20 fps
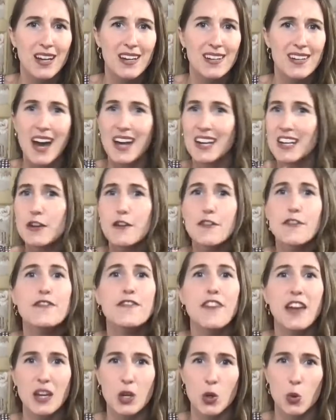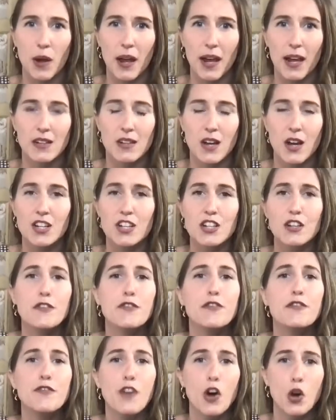not in a fake way, not in a
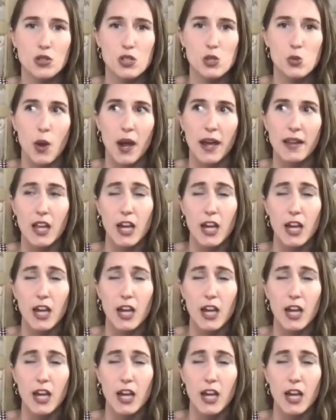false way.